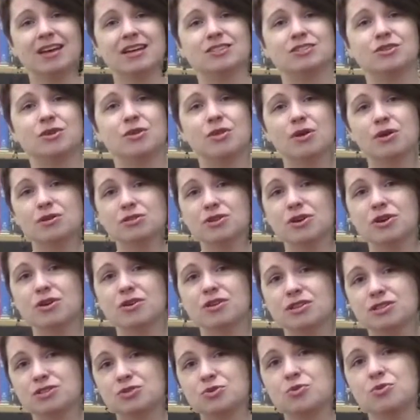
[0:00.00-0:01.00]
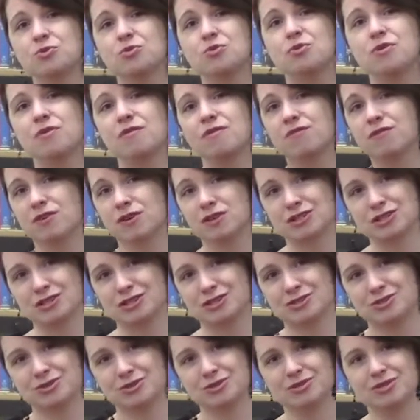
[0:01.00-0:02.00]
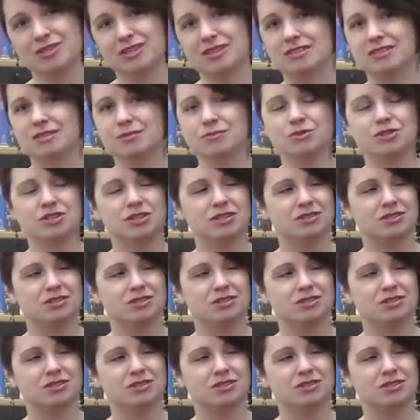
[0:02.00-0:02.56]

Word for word: So those are the two version control systems.